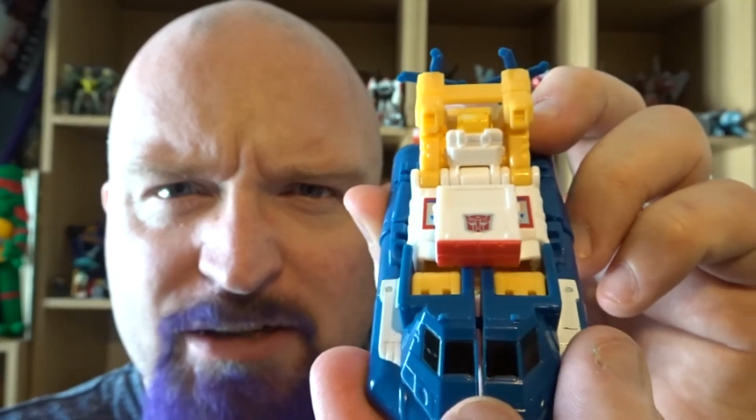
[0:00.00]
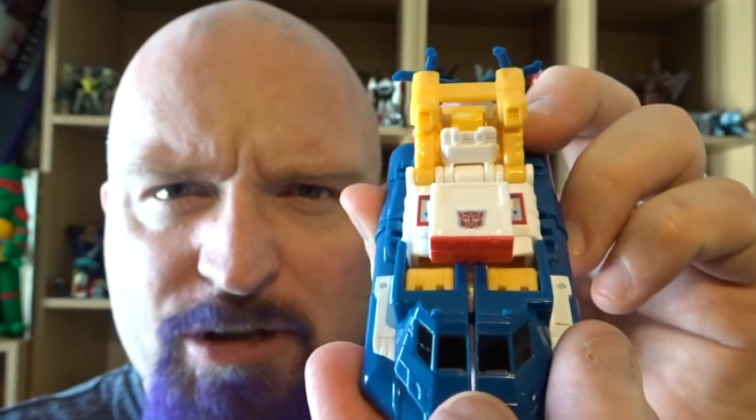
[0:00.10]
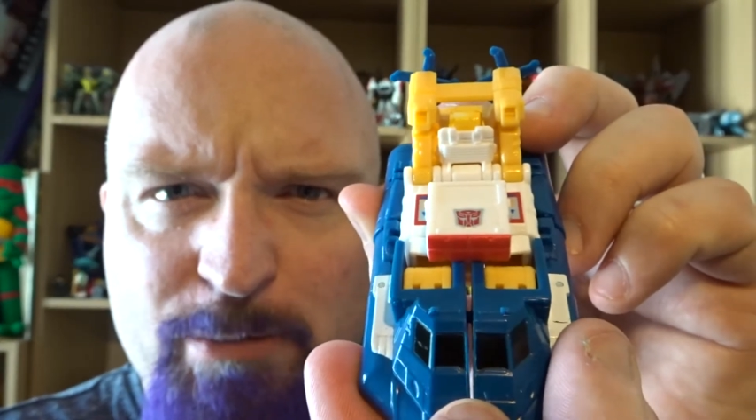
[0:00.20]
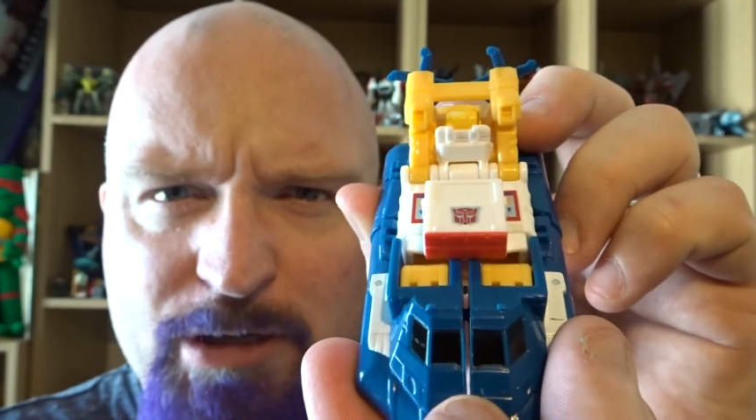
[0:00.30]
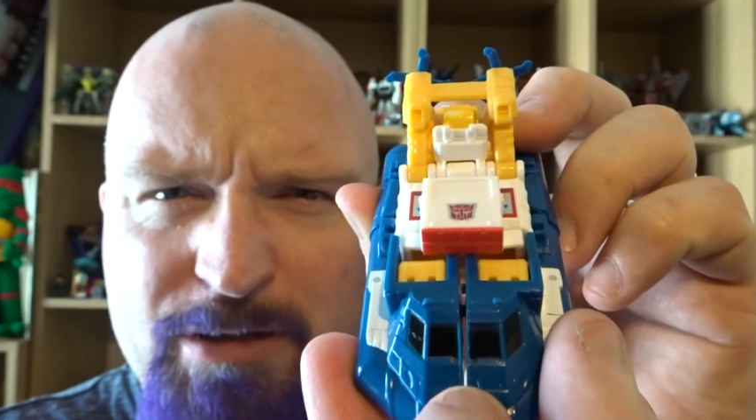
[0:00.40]
down
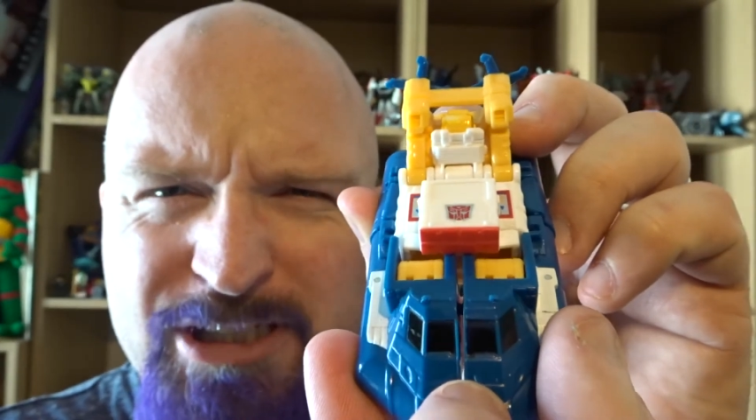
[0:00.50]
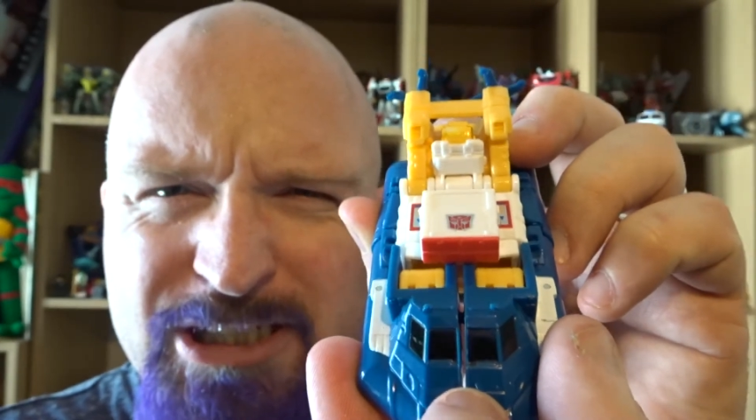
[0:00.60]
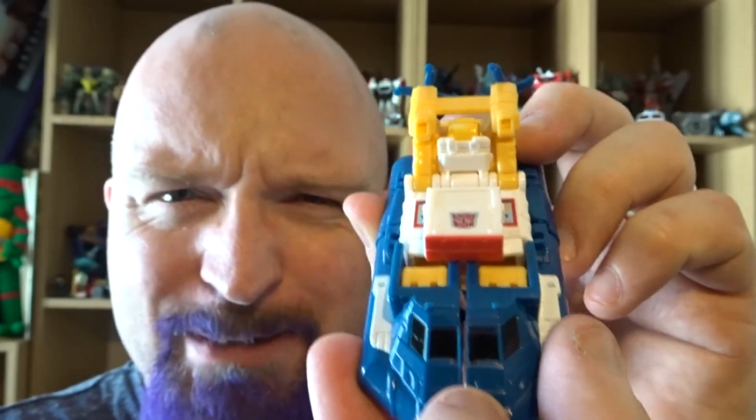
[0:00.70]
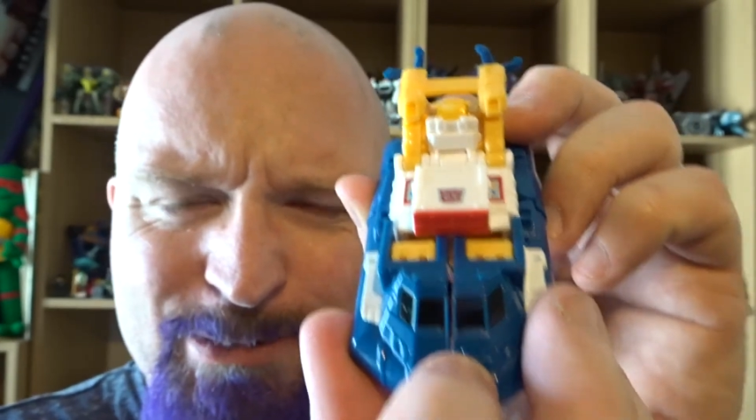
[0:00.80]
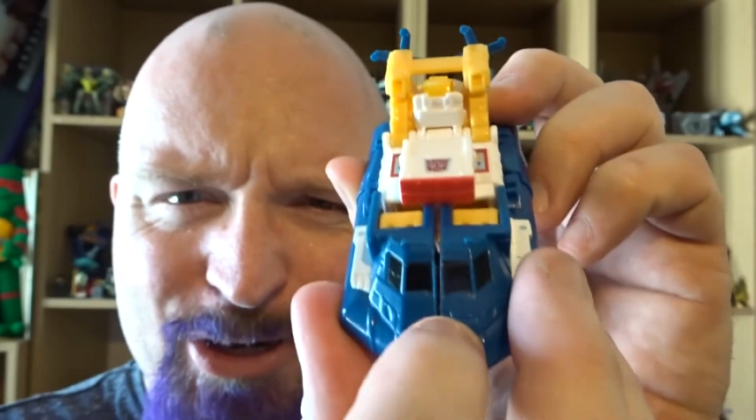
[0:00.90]
the middle
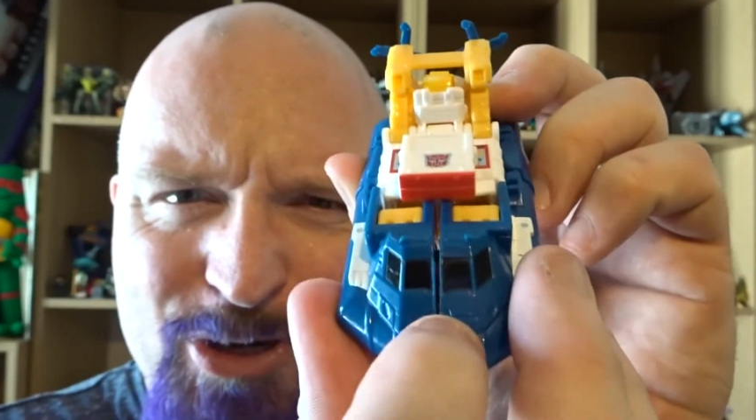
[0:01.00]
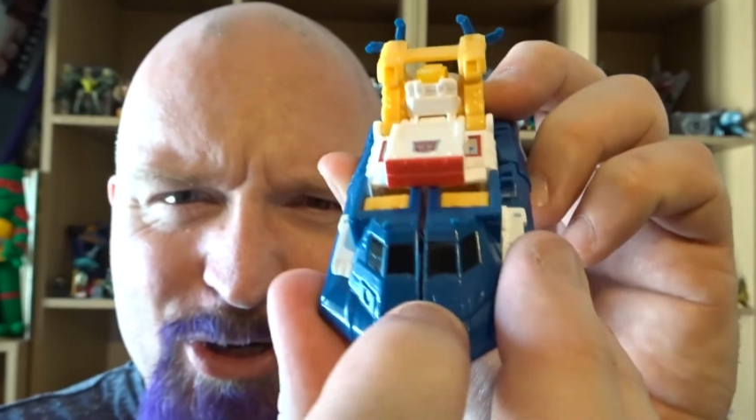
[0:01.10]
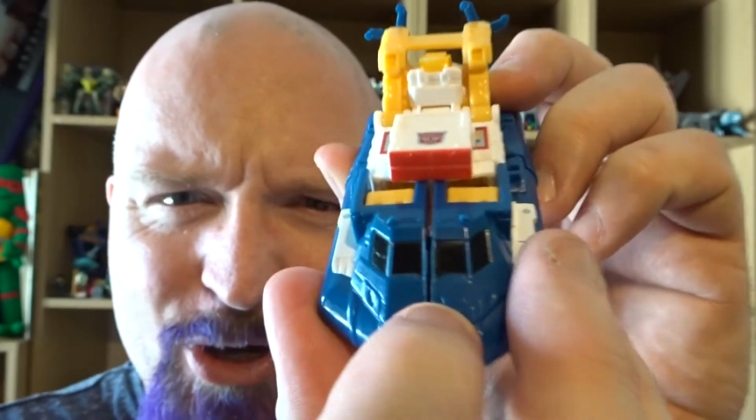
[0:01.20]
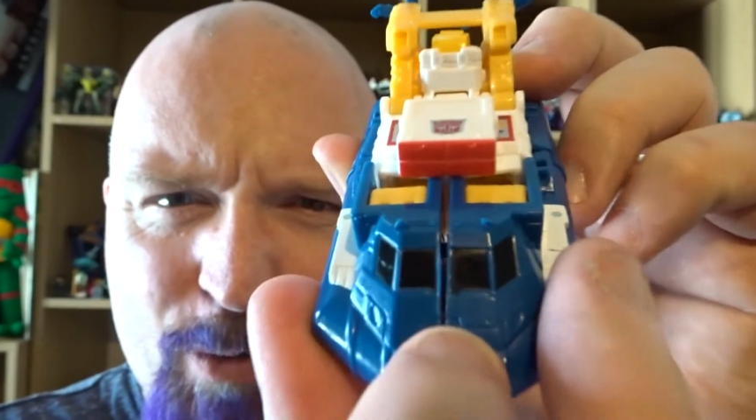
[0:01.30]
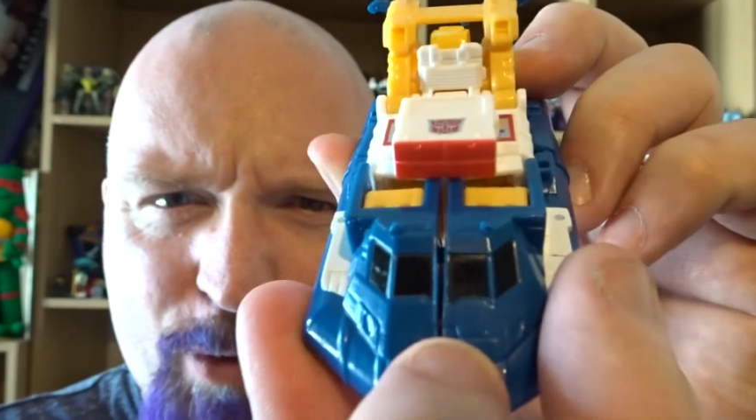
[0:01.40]
seem to
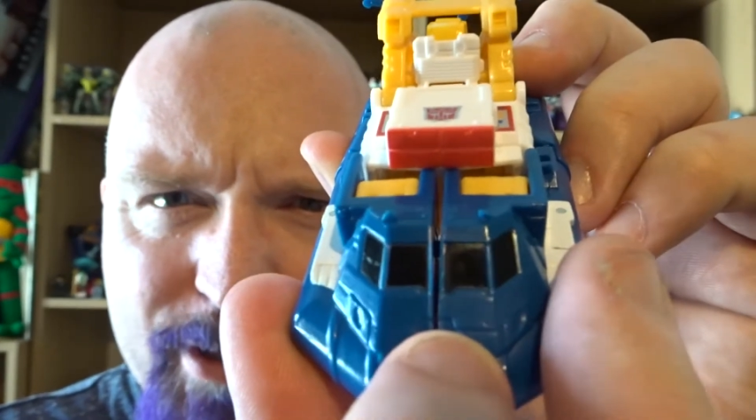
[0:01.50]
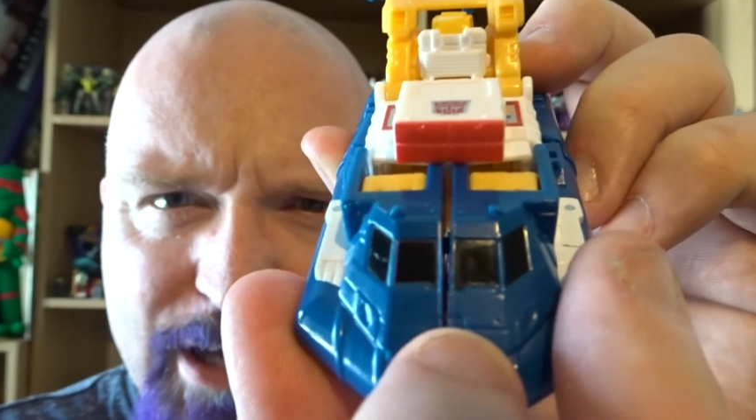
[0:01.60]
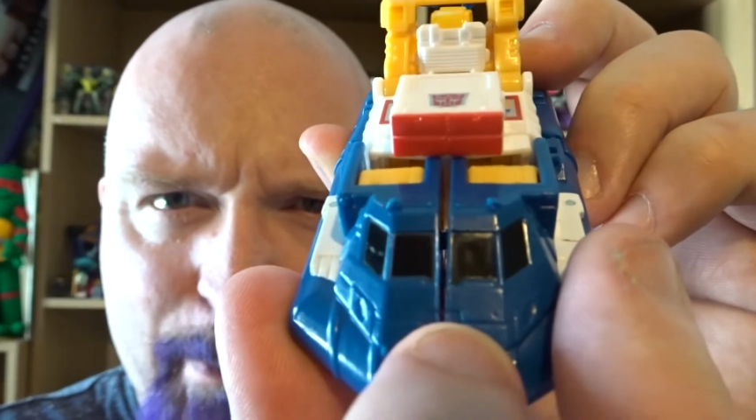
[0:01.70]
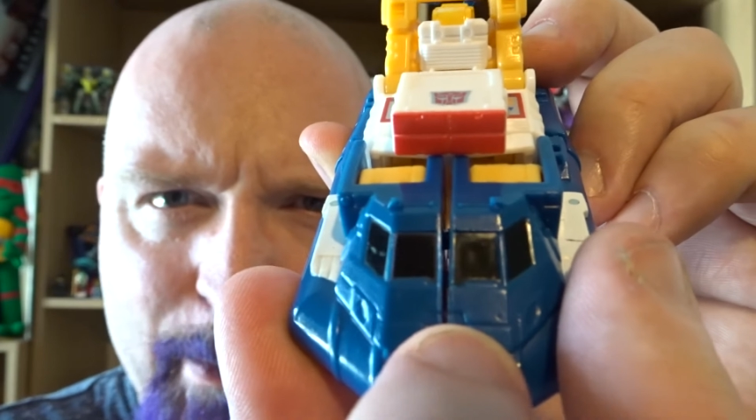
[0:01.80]
not want to tab